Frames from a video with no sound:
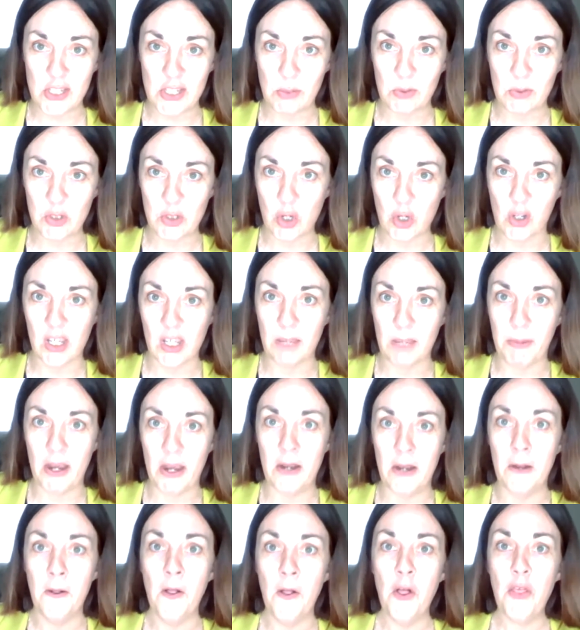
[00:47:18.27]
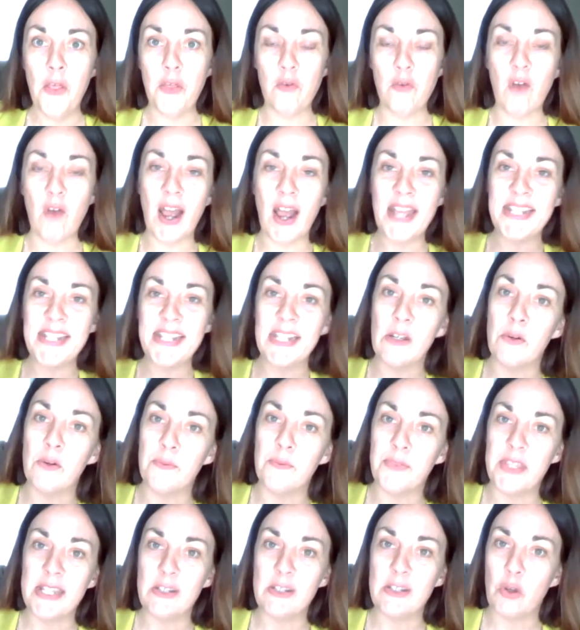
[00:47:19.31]
So we're talking about the rising
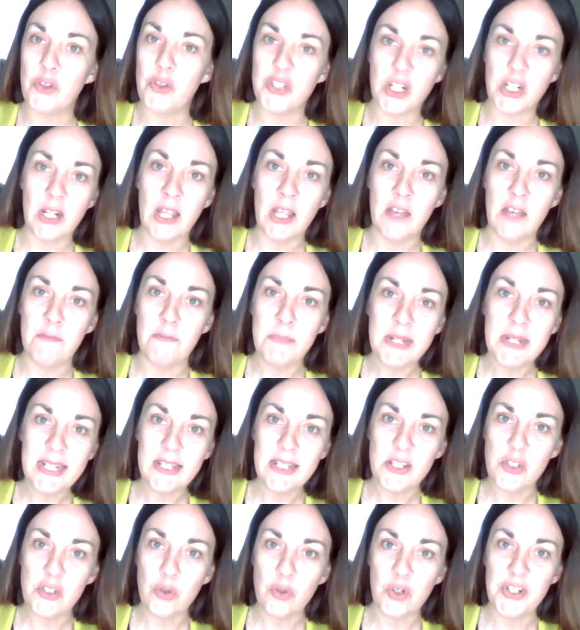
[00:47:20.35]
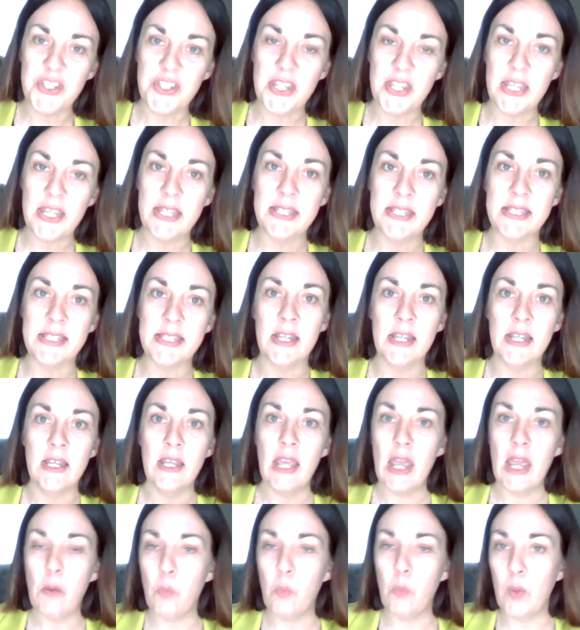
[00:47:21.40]
of these alternative media sources,
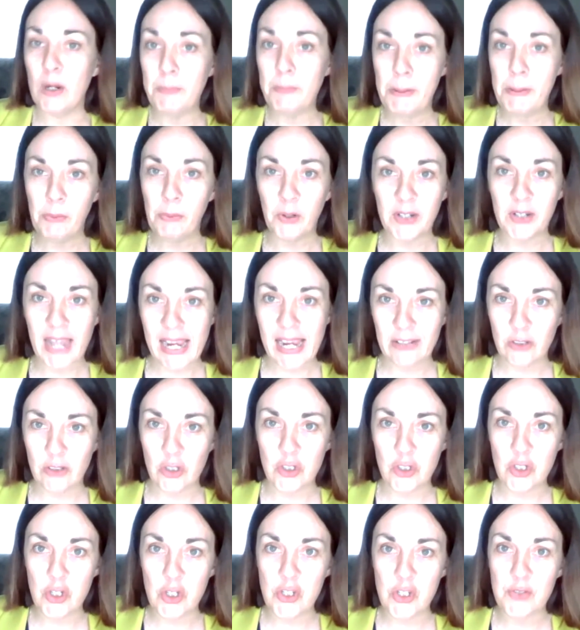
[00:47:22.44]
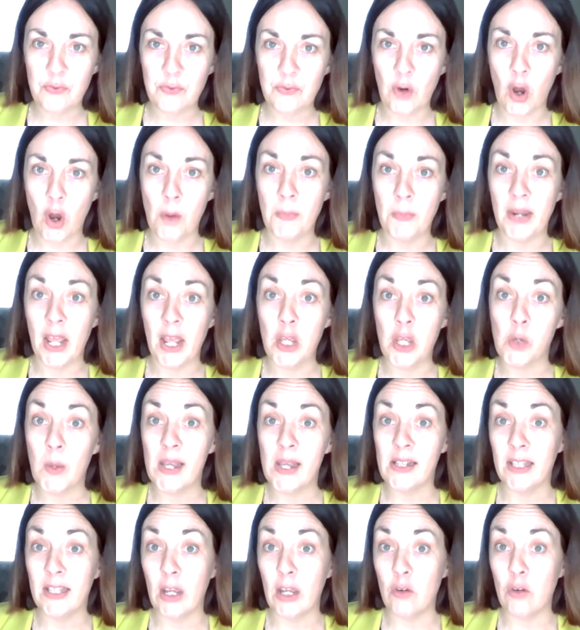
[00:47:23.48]
where people are getting their news from, and how
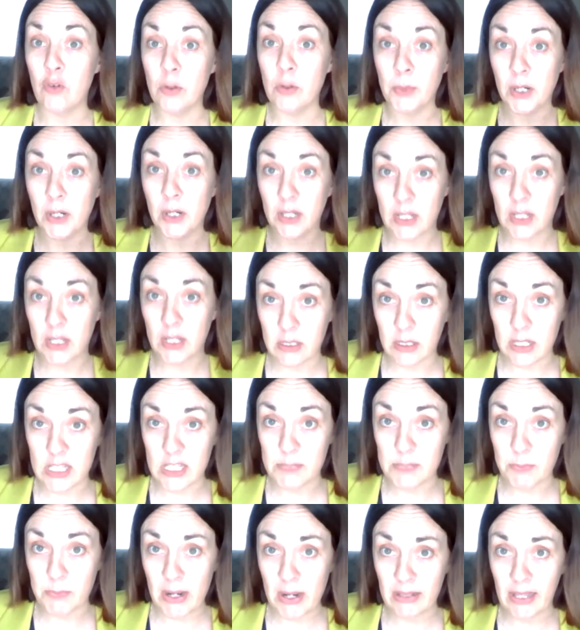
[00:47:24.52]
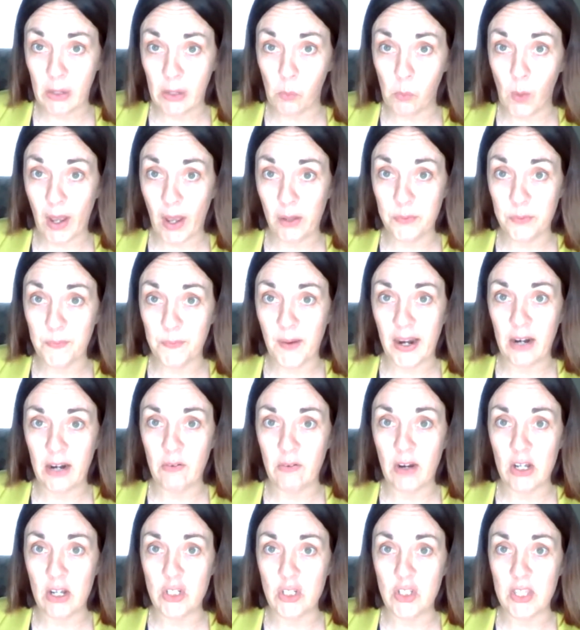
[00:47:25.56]
quickly a rumour can spread like wildfire
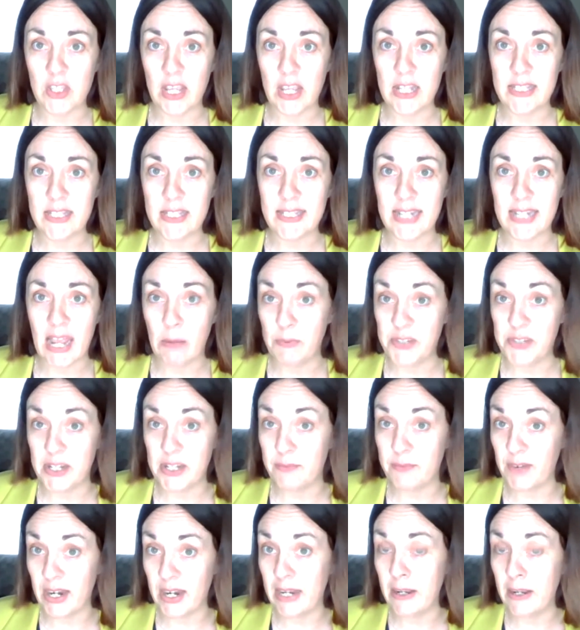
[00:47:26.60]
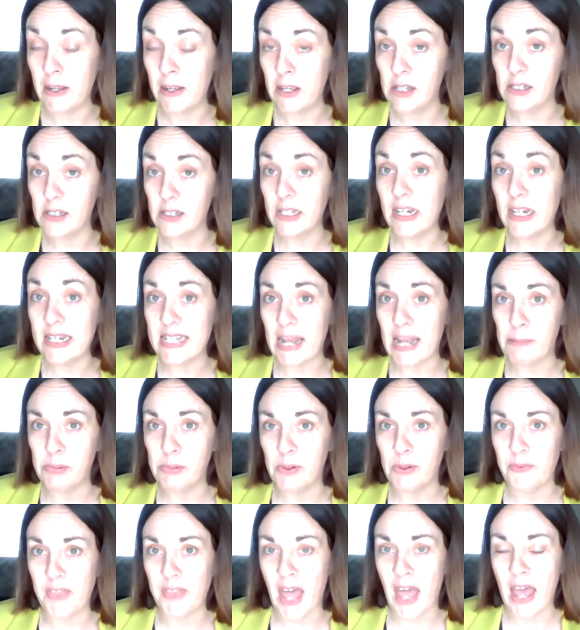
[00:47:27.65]
around the internet. We've seen a very clear
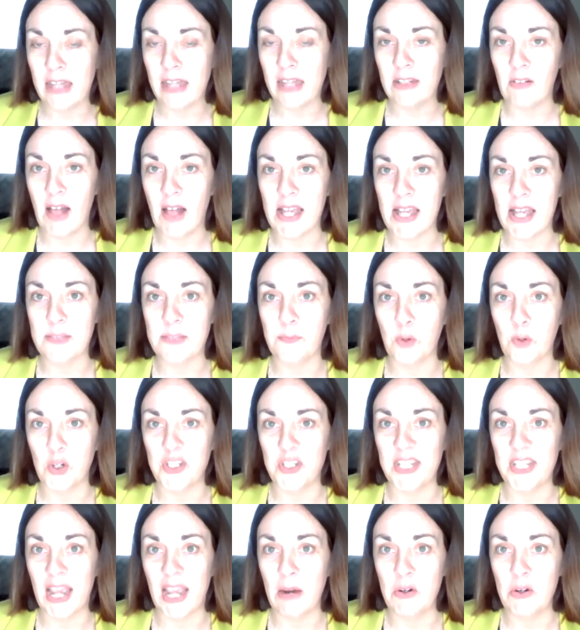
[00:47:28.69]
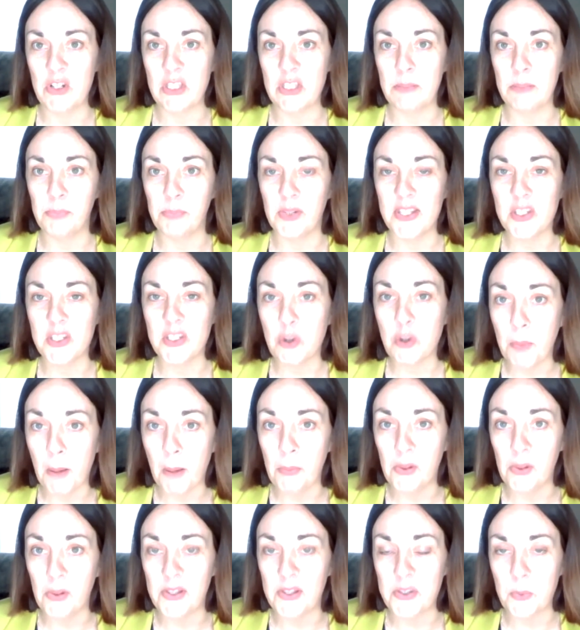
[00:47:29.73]
example of that in the last 40 hours in the political
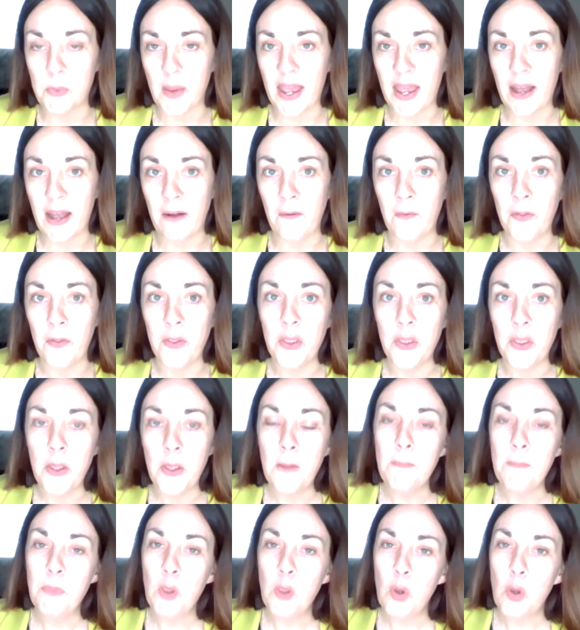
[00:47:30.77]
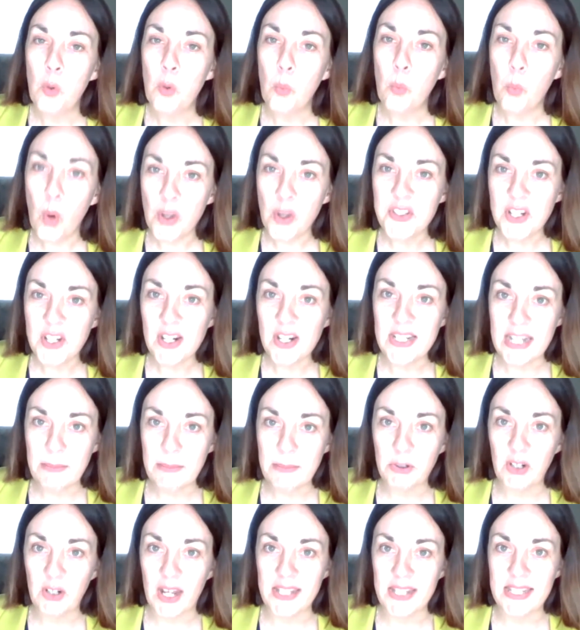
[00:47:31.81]
bubble as well. What are
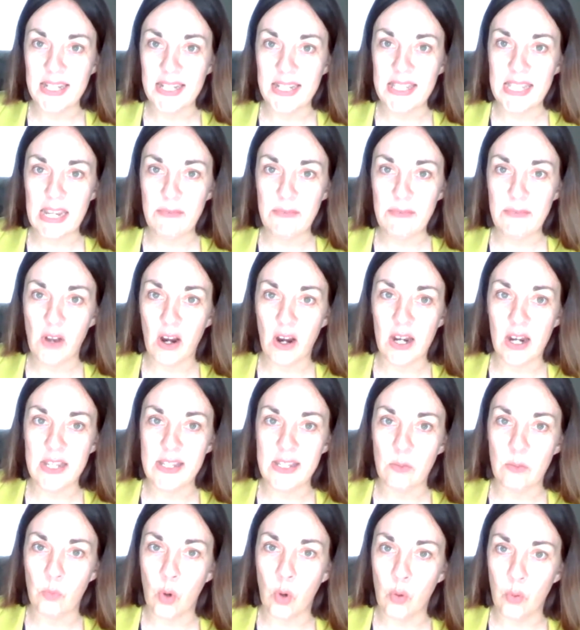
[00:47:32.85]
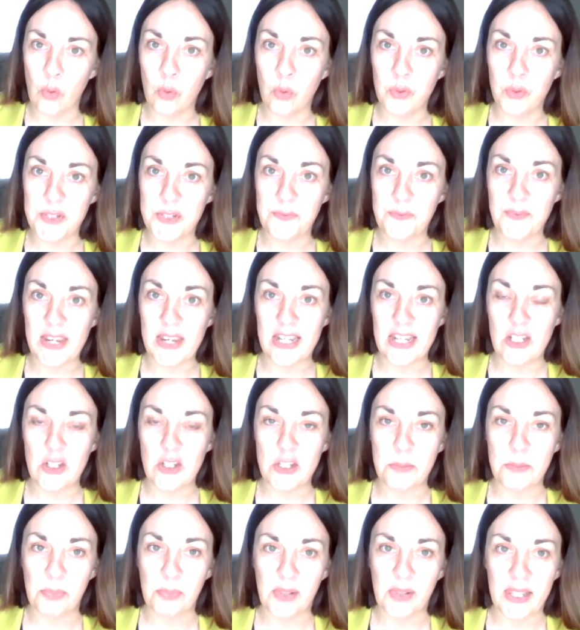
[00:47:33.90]
democratic safeguards, and what role does fake
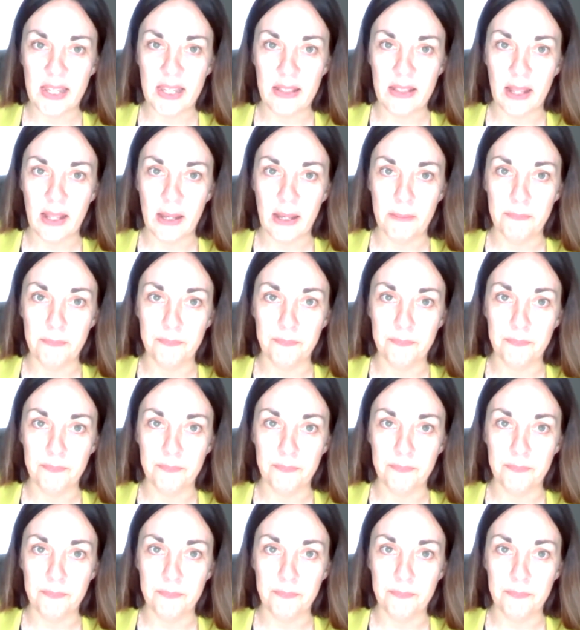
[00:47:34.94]
news play in that?